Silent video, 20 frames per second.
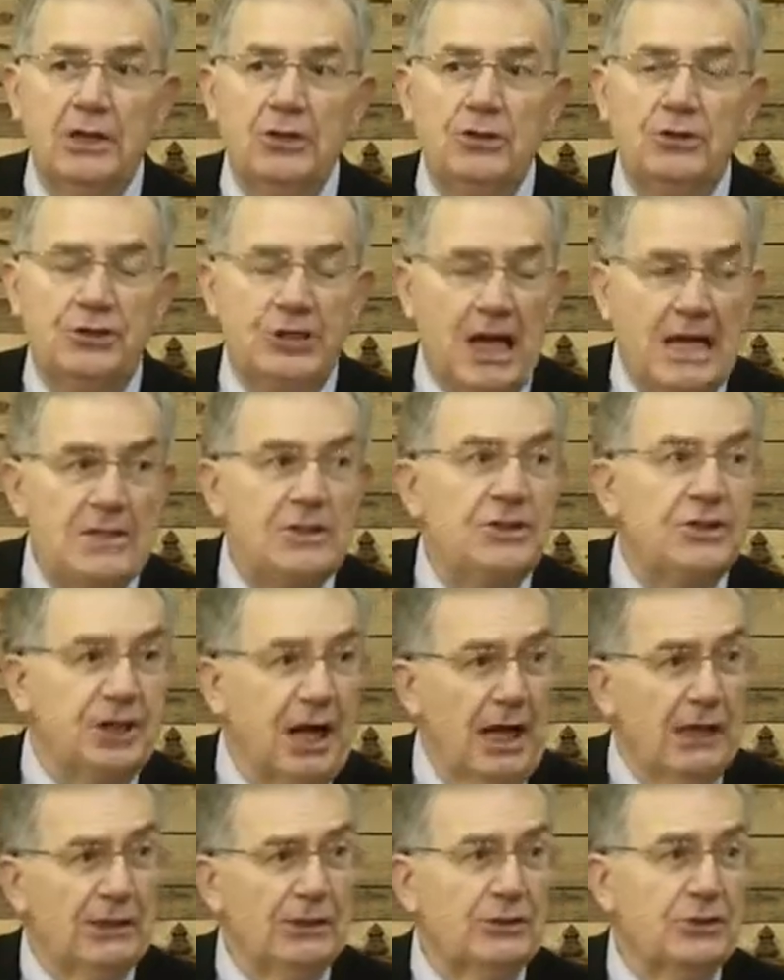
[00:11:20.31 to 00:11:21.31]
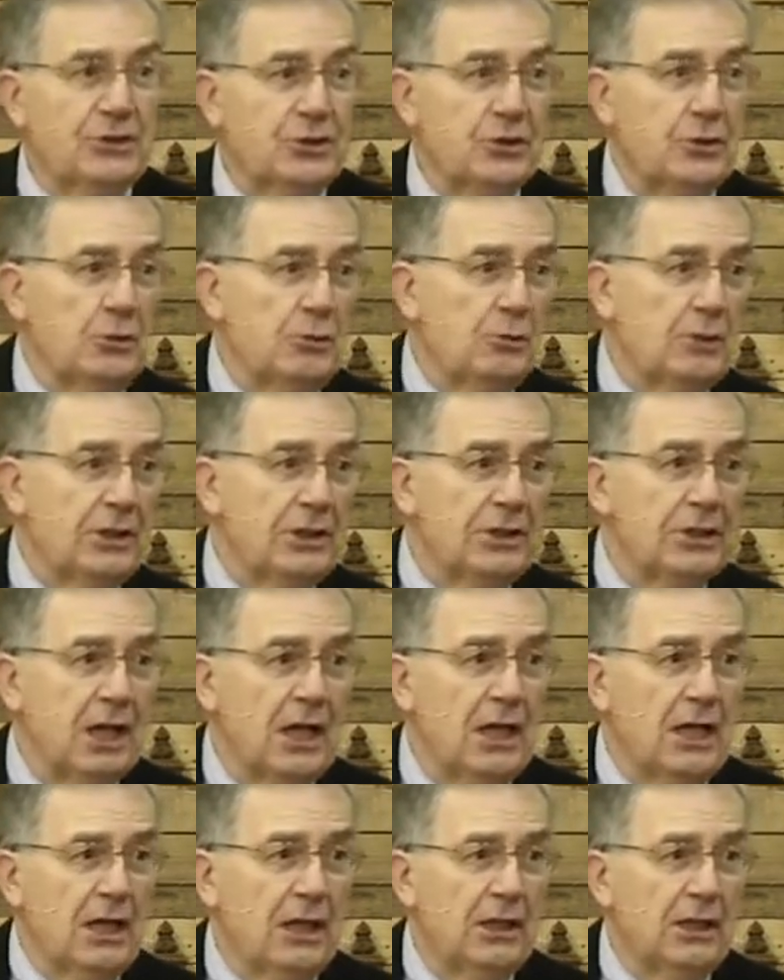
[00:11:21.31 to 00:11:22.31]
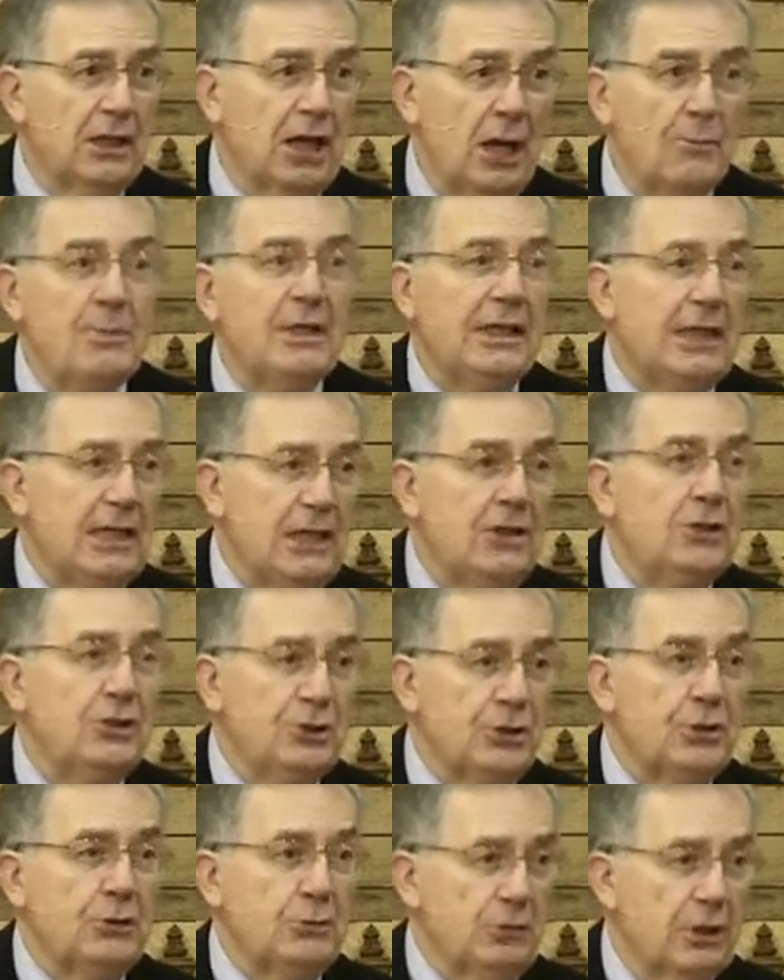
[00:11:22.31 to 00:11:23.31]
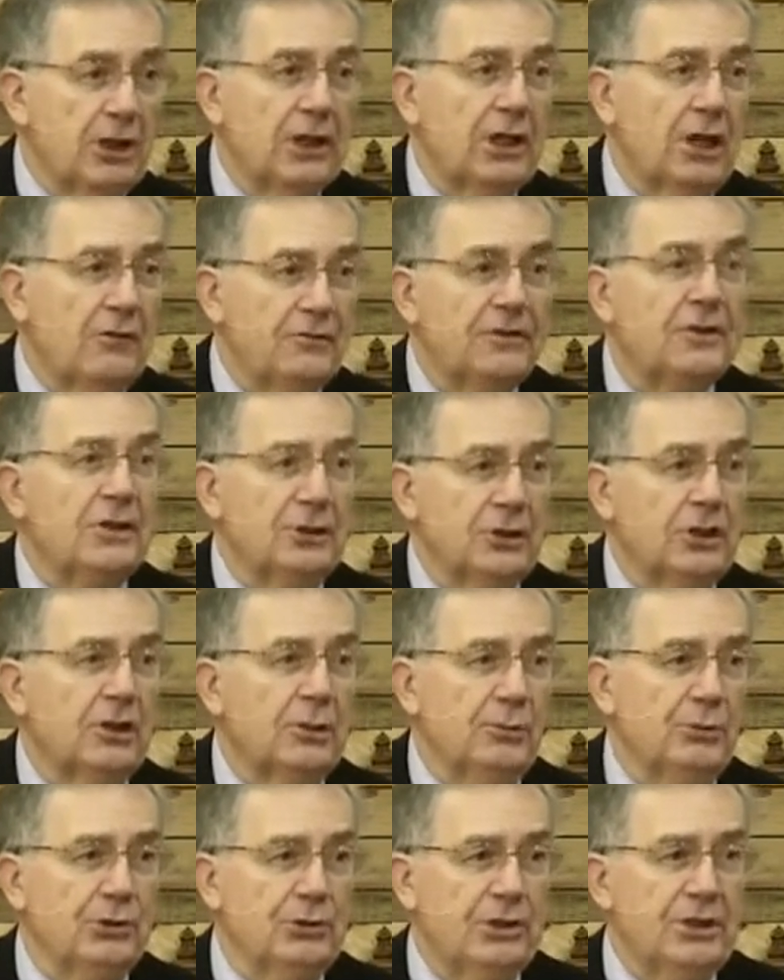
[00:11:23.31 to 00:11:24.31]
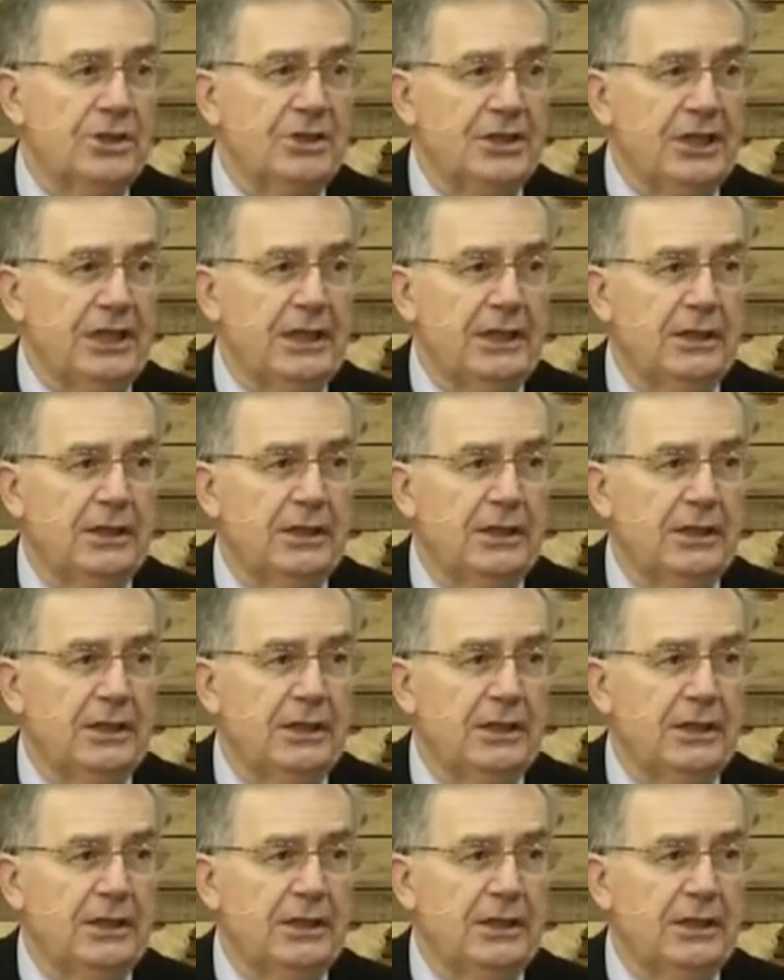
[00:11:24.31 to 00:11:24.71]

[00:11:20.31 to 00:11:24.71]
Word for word: Gentiles who were coming into the covenant community.